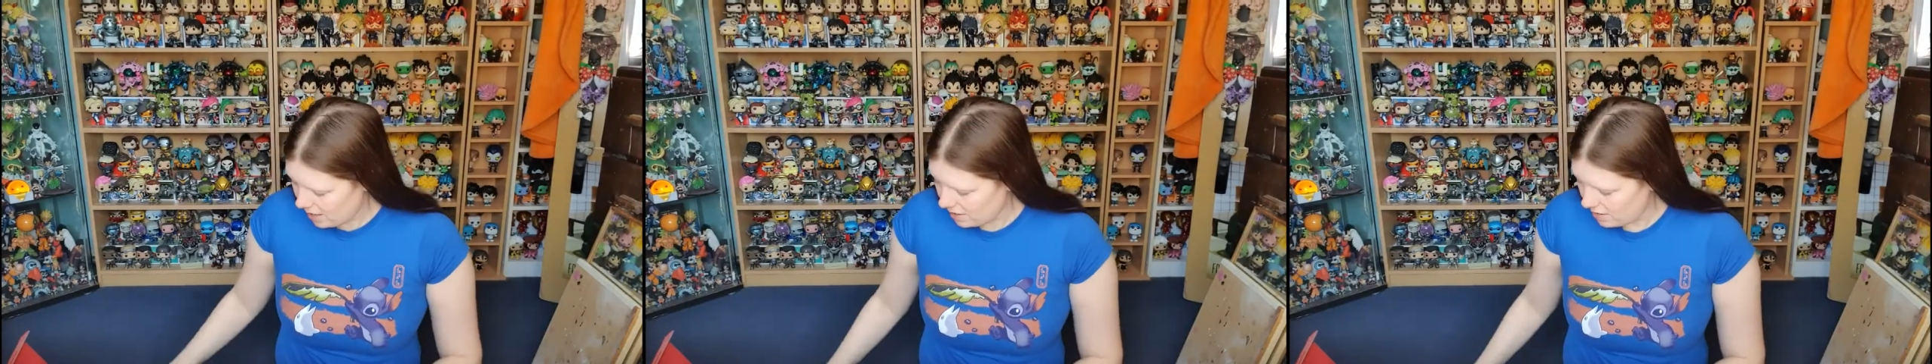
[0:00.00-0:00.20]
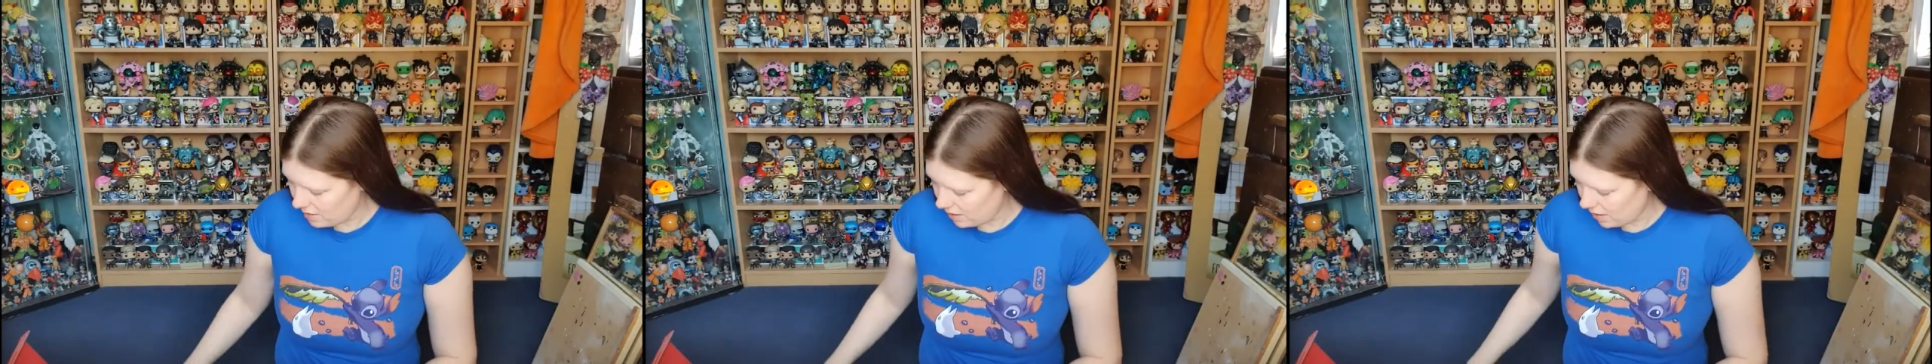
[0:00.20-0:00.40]

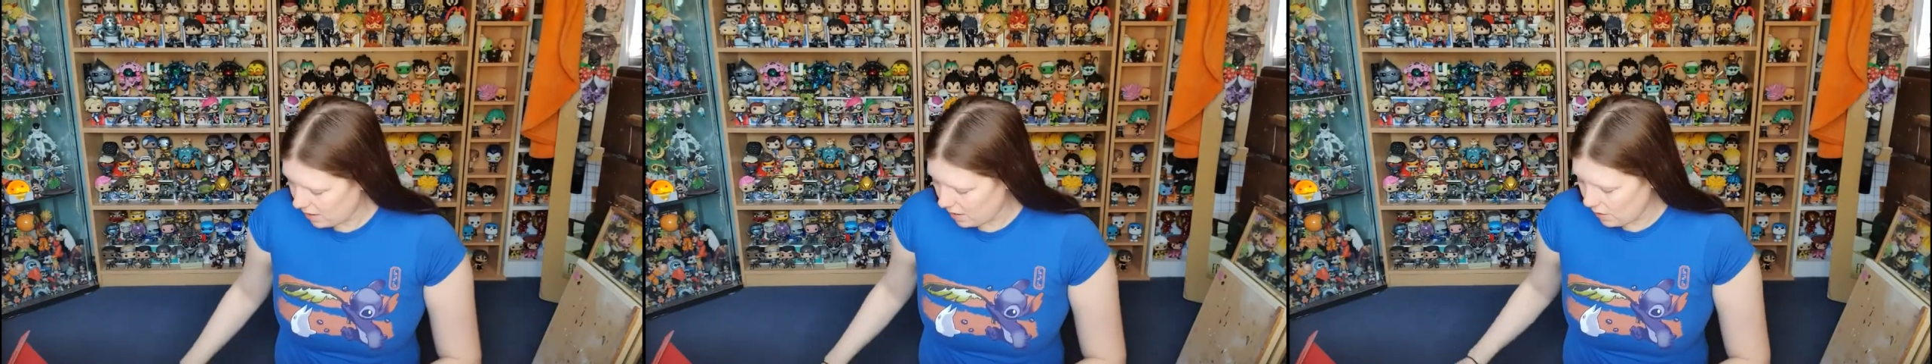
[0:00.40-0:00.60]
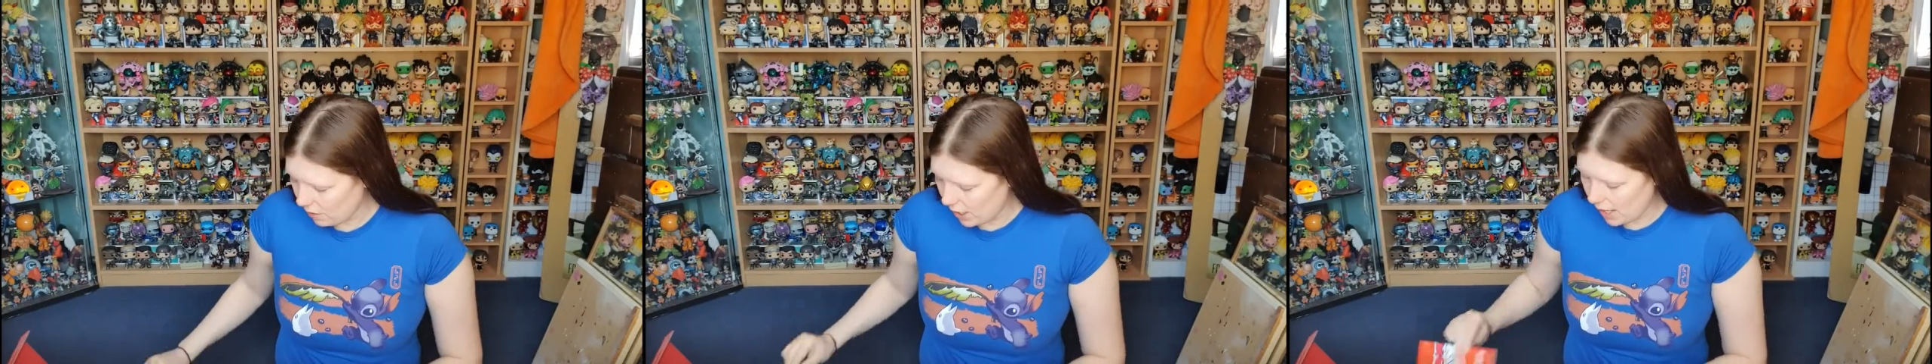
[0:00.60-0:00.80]

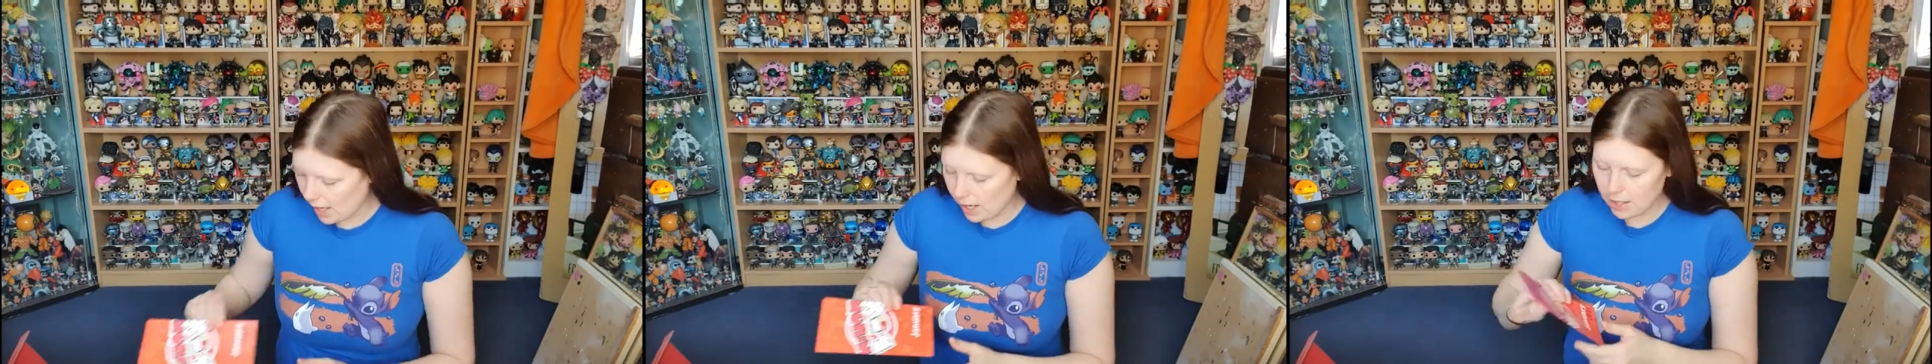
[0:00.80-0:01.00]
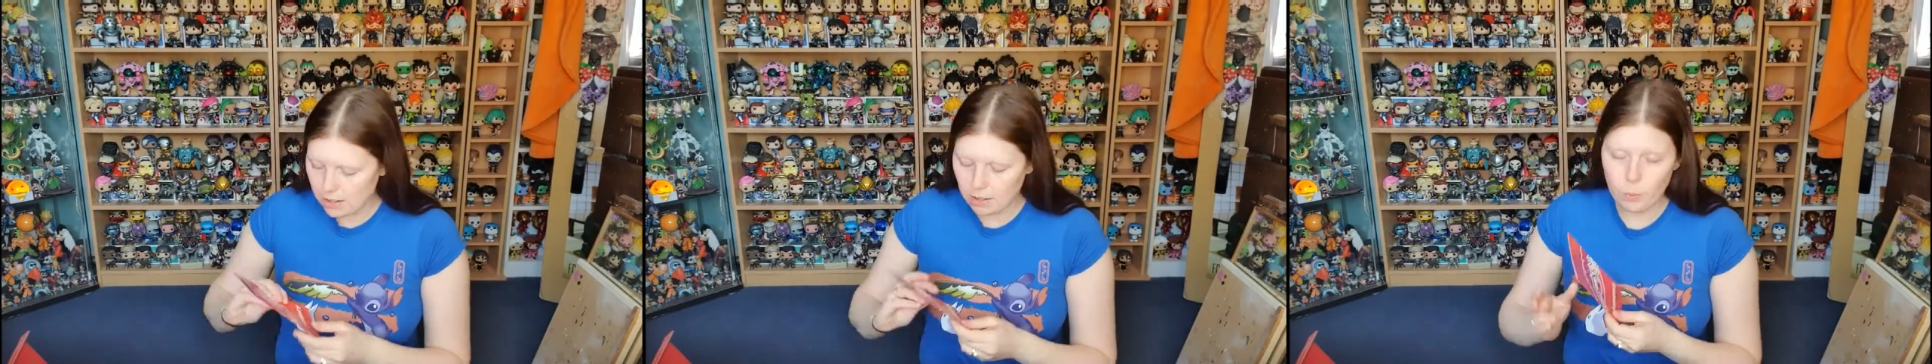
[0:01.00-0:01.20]
so
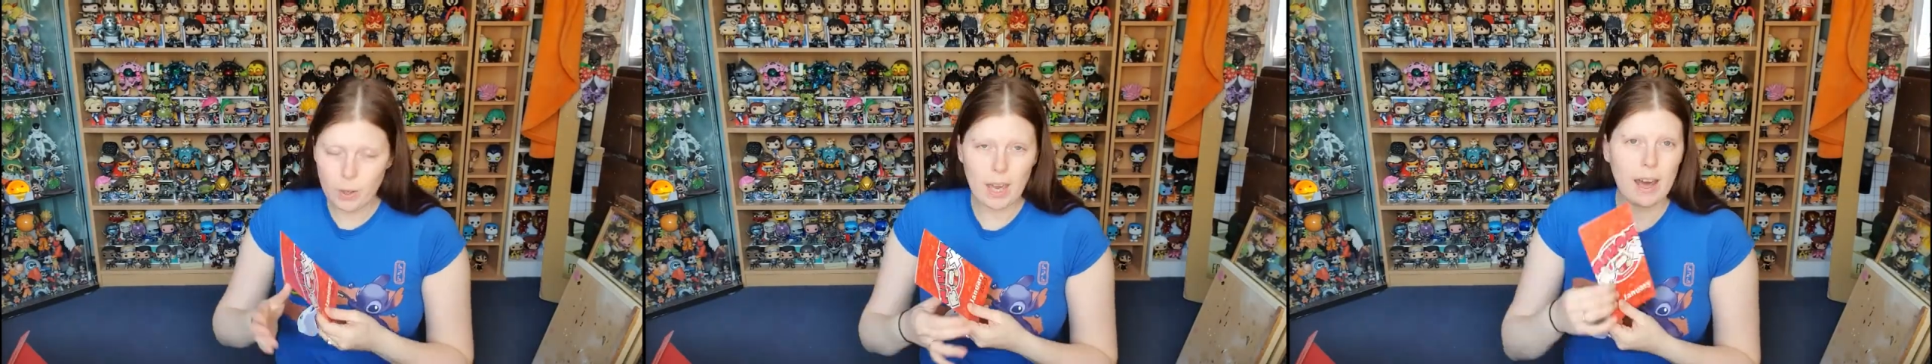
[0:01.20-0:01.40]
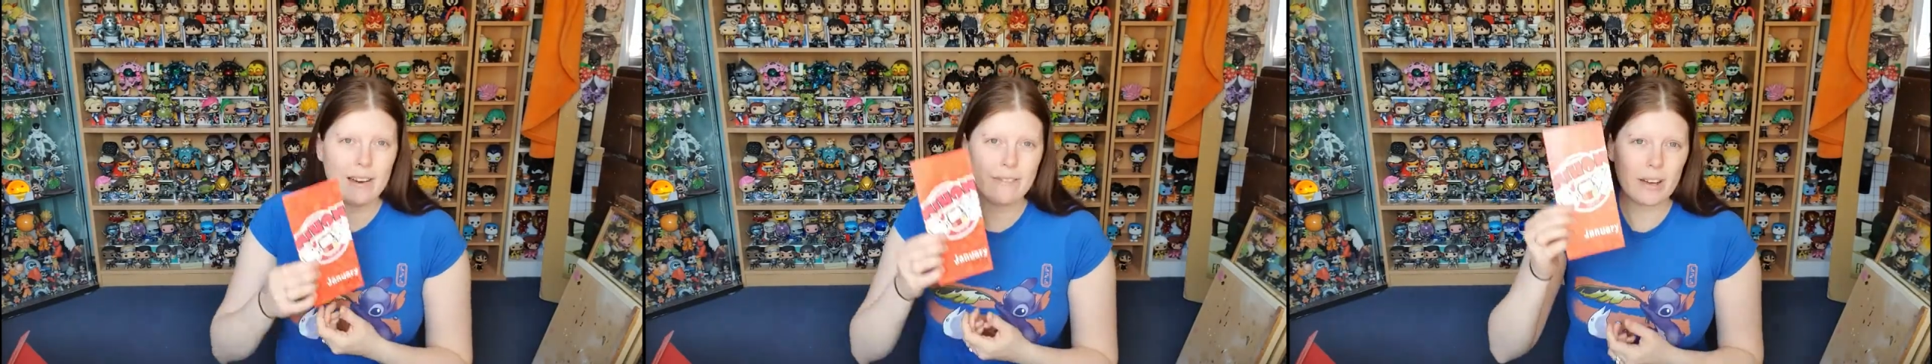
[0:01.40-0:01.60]
and we
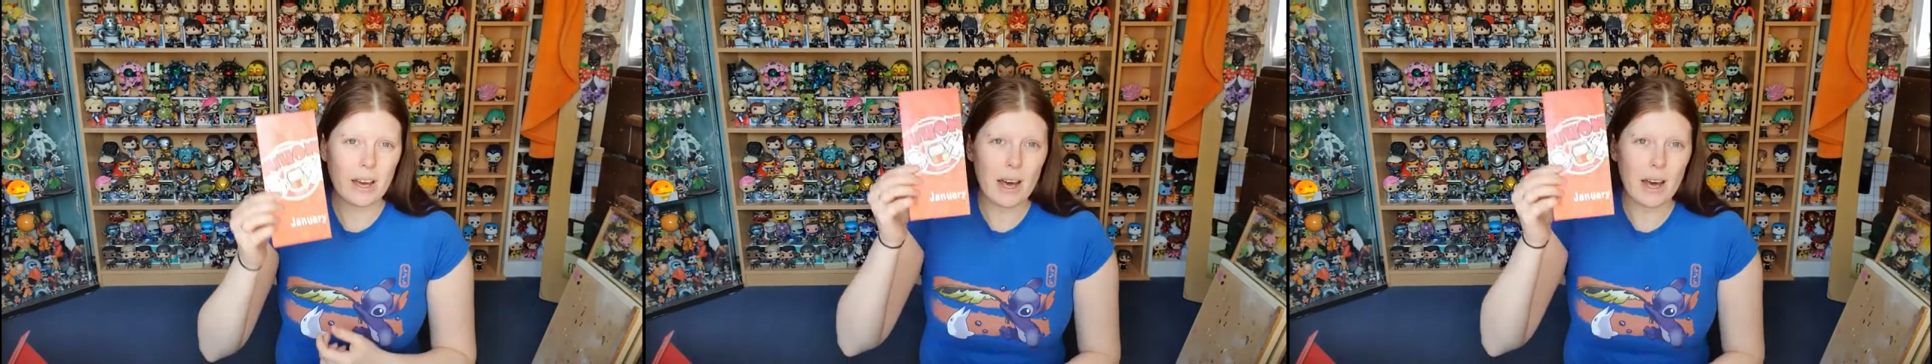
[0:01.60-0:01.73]
have